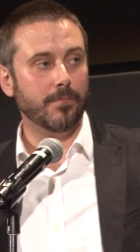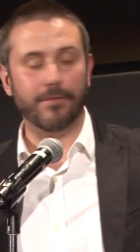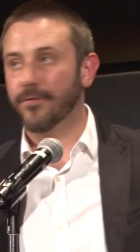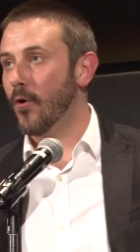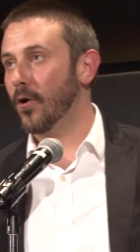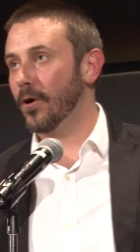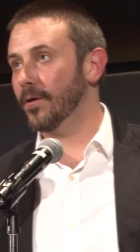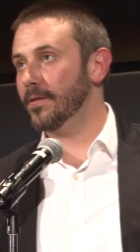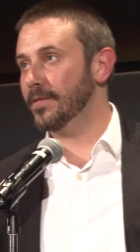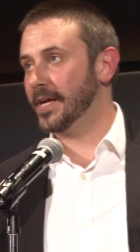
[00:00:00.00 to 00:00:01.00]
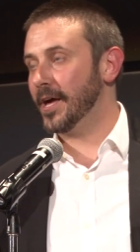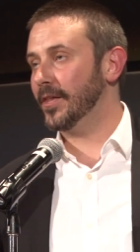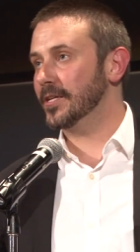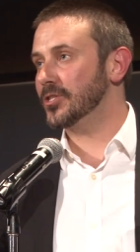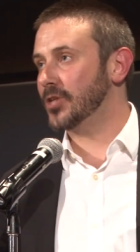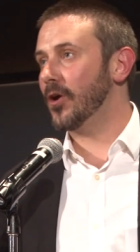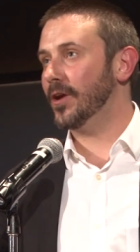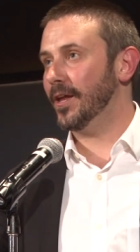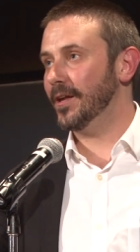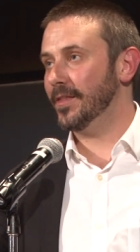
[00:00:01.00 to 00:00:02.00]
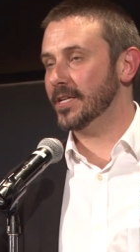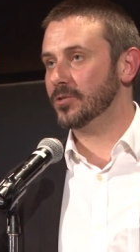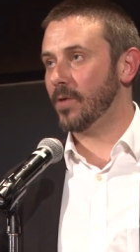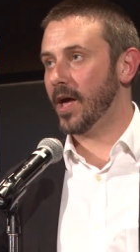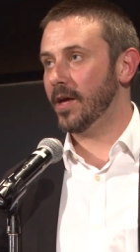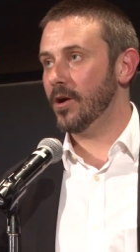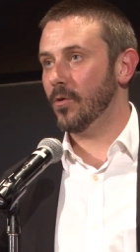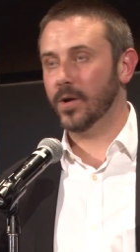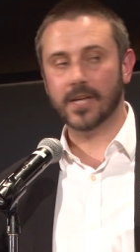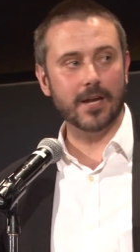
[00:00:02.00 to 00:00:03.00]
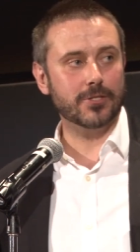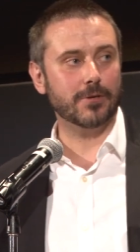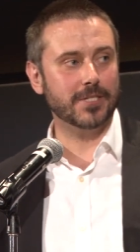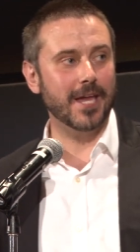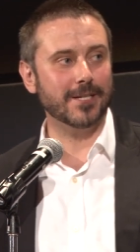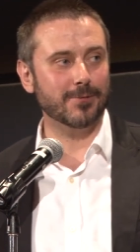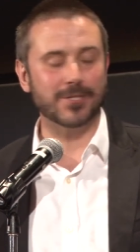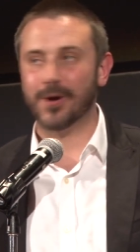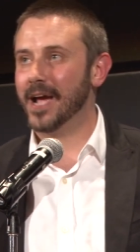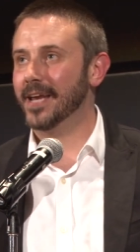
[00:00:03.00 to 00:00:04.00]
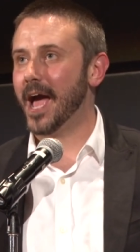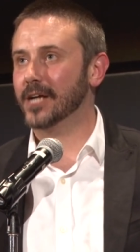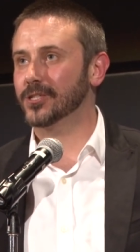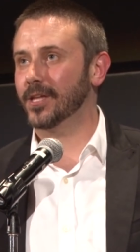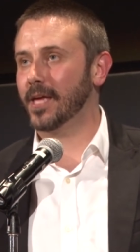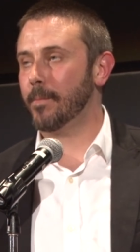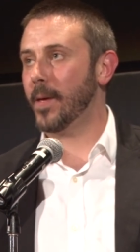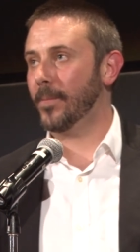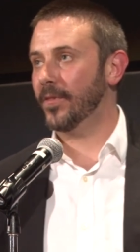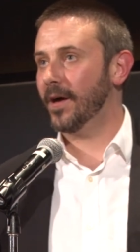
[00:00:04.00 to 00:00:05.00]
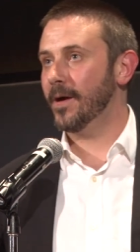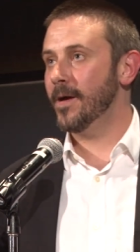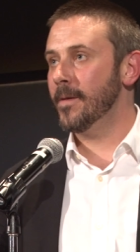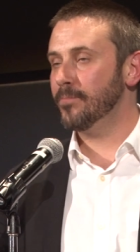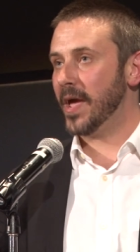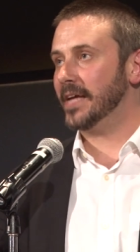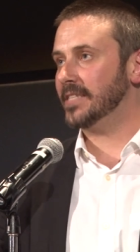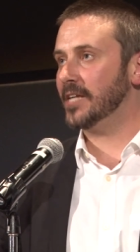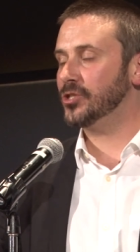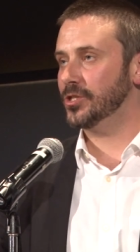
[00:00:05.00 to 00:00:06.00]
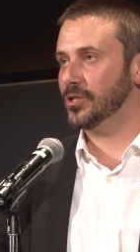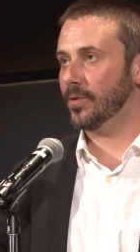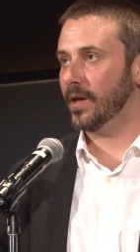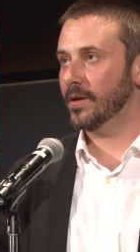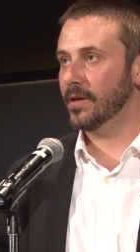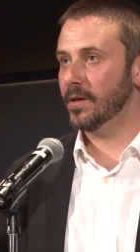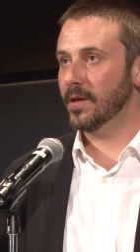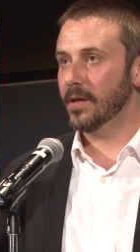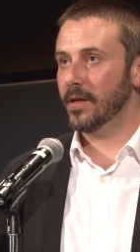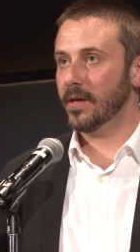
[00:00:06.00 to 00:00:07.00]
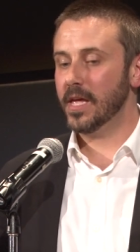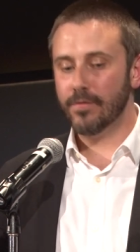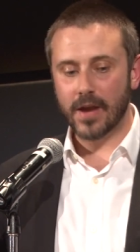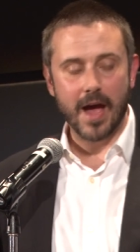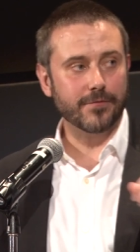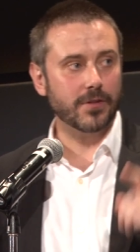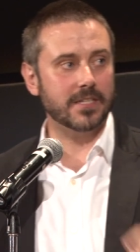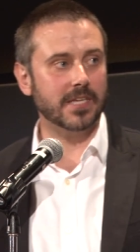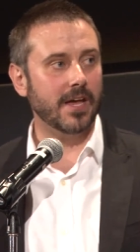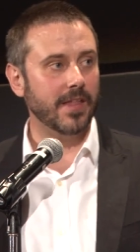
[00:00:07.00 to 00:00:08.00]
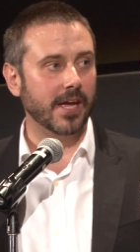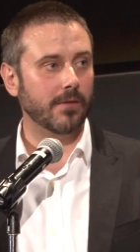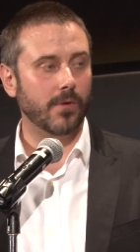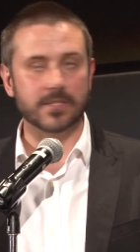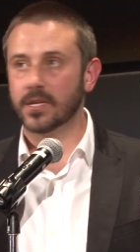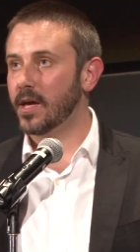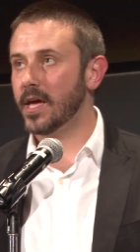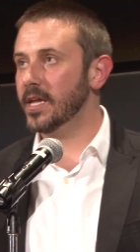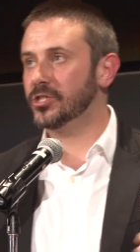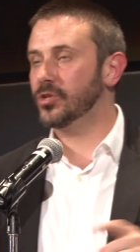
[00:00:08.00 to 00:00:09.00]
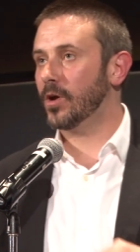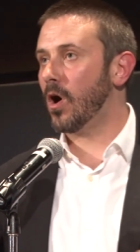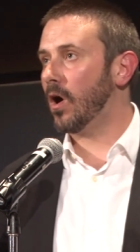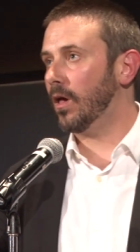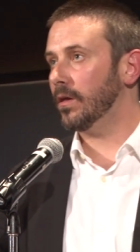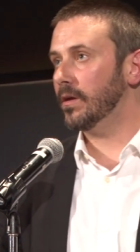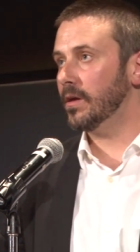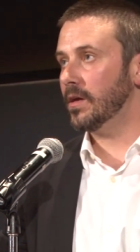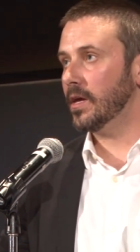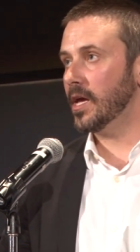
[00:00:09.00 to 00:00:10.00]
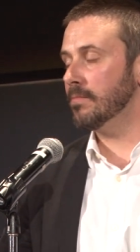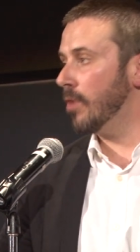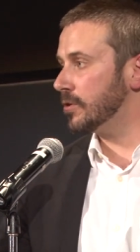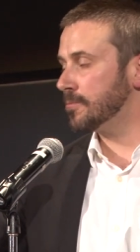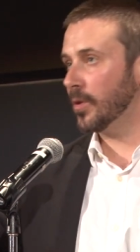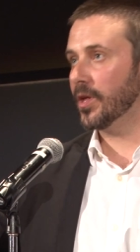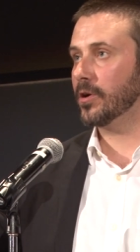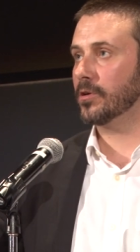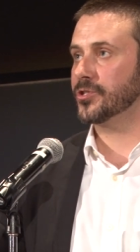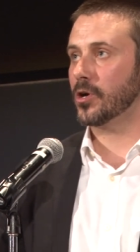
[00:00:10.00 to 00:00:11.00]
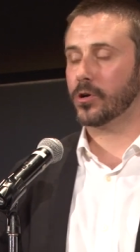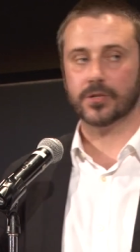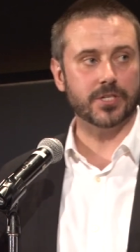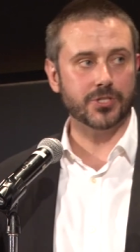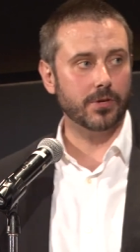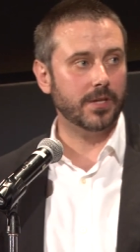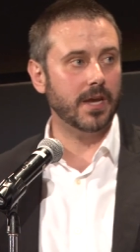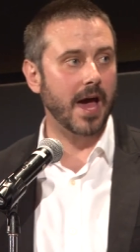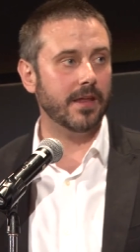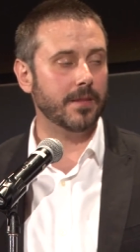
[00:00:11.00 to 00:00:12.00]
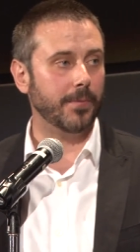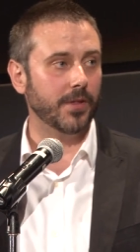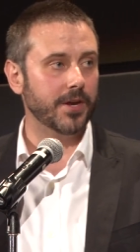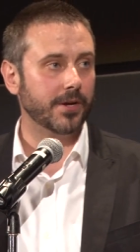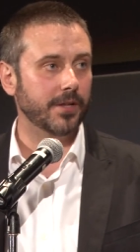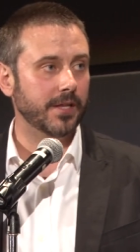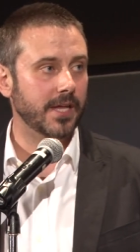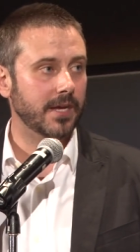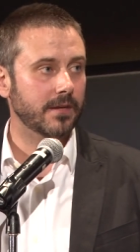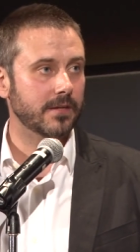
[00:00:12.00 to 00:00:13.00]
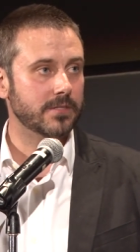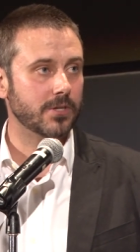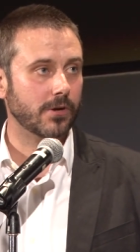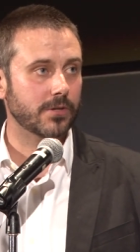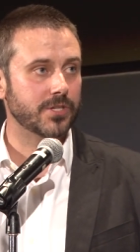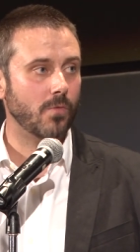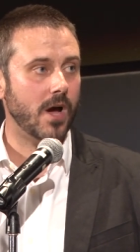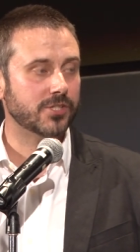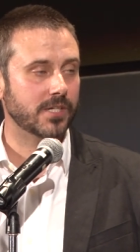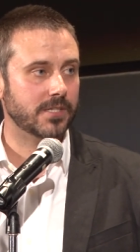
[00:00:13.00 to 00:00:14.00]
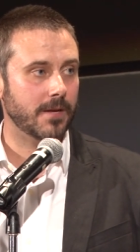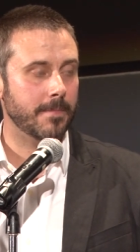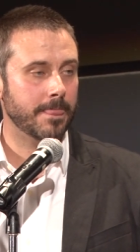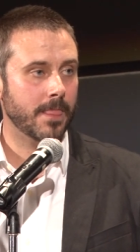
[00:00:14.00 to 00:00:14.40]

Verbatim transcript: before the killing started in this way, when Dennis Kucinich was trying to actually get people to pay attention to it. Even after this killing, it wasn't an issue at all in most political circles, and certainly not in the political elite circles in Washington.